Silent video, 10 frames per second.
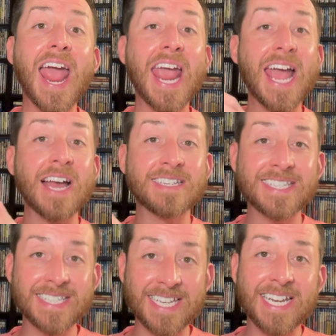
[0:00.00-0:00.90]
and
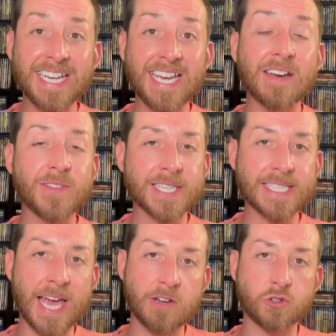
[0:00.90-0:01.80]
CD of the
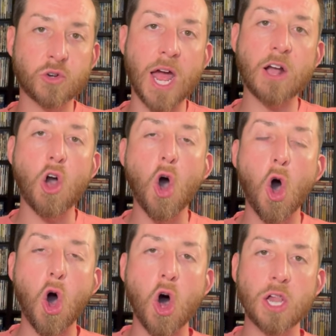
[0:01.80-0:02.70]
soundtrack,
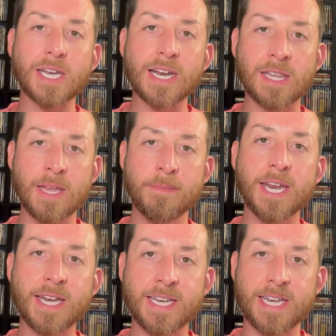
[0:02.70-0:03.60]
all in a
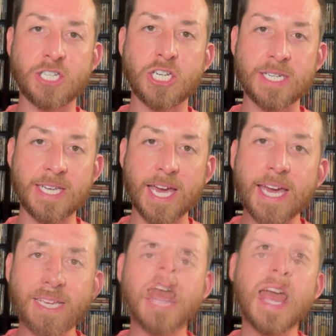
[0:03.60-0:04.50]
limited edition
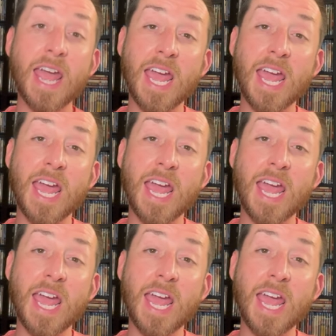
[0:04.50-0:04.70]
case.